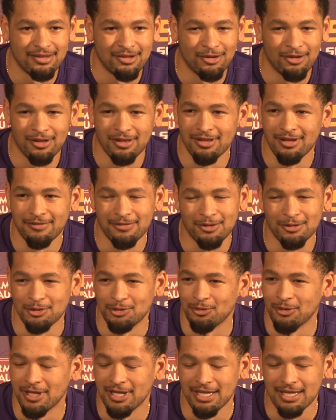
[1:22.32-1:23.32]
I love Coach
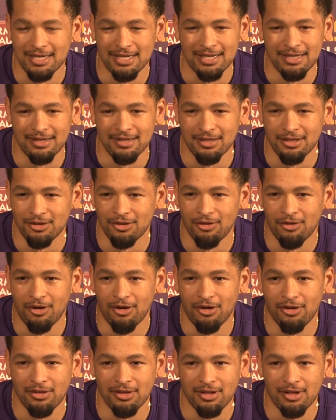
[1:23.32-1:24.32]
Wade and,
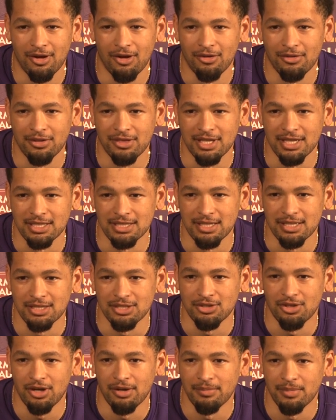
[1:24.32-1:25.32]
all the things that
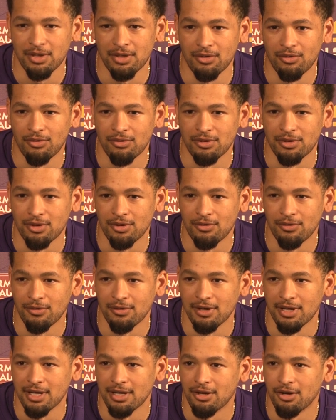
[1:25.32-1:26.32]
he's taught me on the
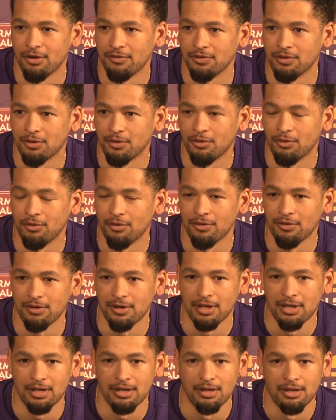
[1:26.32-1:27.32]
court and off the court
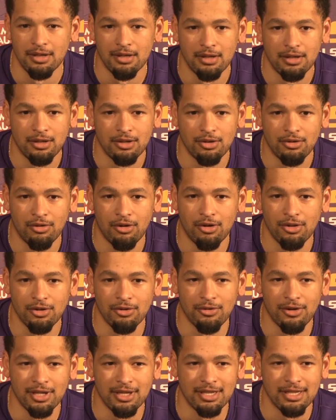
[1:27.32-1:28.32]
and, all the
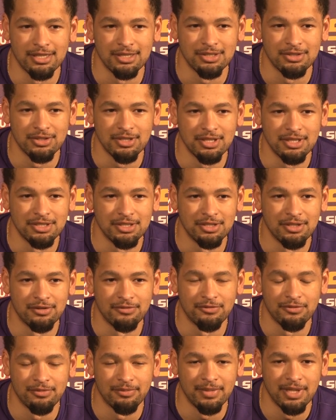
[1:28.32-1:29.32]
great things he's
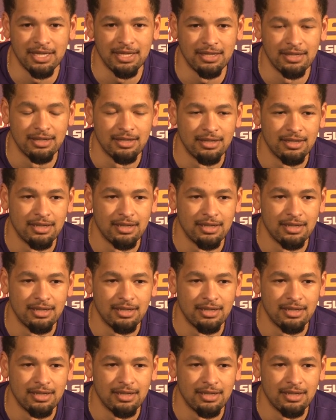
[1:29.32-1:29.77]
done for me.